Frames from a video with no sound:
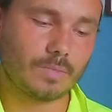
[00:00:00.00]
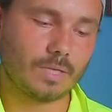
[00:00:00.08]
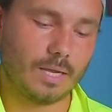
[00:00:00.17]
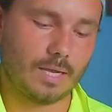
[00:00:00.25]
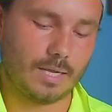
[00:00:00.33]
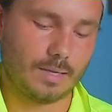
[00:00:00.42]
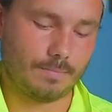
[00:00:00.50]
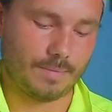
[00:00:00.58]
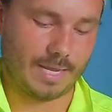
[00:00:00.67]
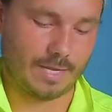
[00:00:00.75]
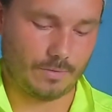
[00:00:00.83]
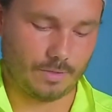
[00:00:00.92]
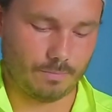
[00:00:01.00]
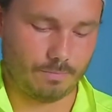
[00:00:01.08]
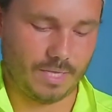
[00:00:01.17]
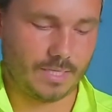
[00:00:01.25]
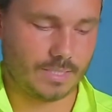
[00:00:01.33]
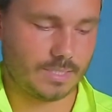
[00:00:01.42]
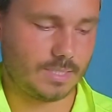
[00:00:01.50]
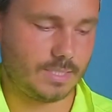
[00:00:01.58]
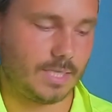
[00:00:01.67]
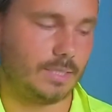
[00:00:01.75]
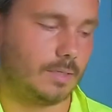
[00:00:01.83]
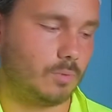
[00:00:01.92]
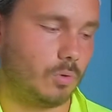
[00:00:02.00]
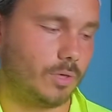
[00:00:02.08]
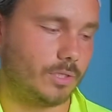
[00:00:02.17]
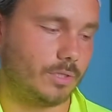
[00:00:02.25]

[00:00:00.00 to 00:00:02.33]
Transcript: Now the biggest selling point